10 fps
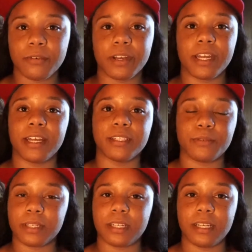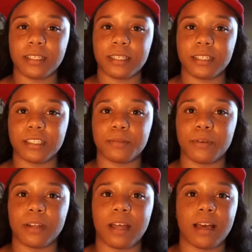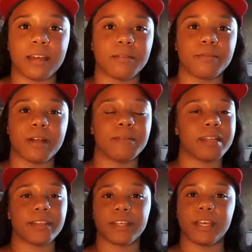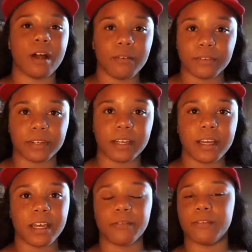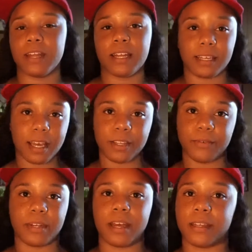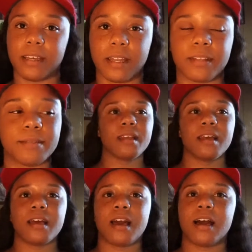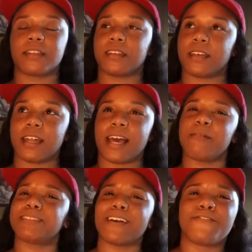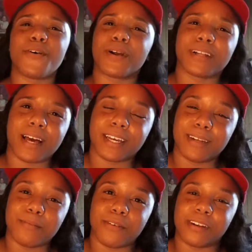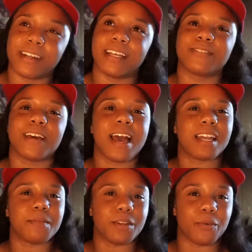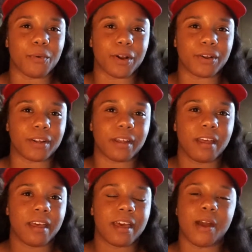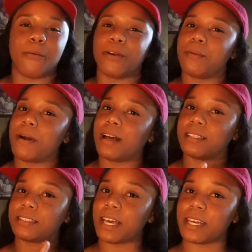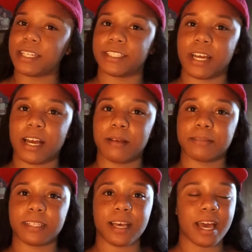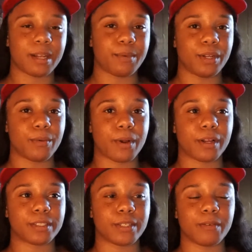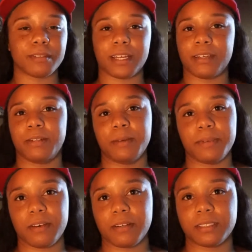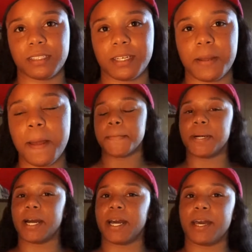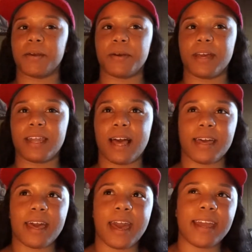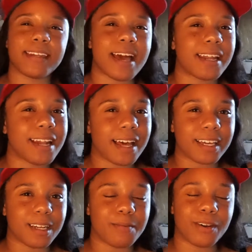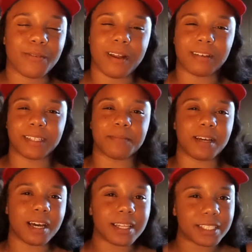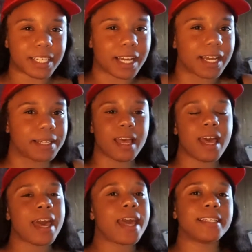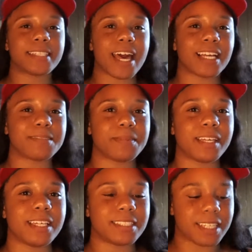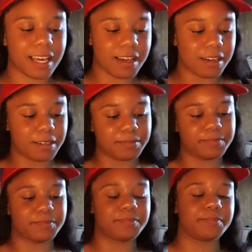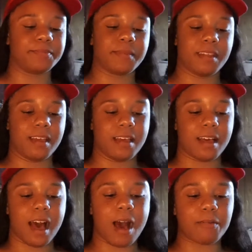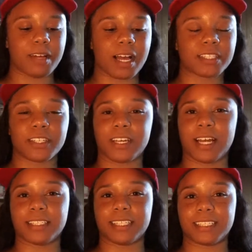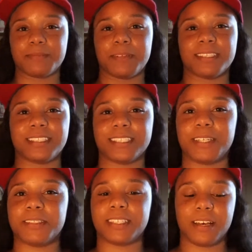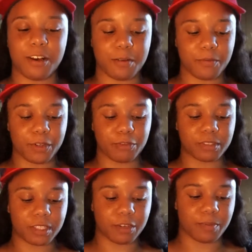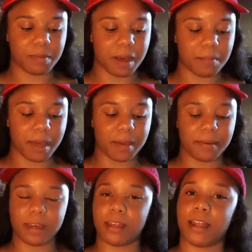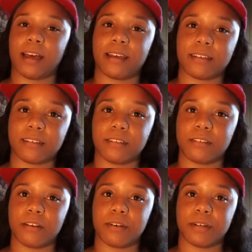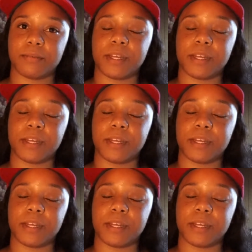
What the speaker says: it is what it is at this point. Like, I just have to get over it. If we're not together, we're not together. After that, like, it was like 4 o'clock in the morning. That's when I had to be to work. And one of my second jobs had to be to work. So he was like, he'll let me go to sleep. But at like 8, 9 o'clock in the morning when I was at my other job, he texted me. He said, I can show y'all the text messages. He said, will you still be my baby? And like, you know,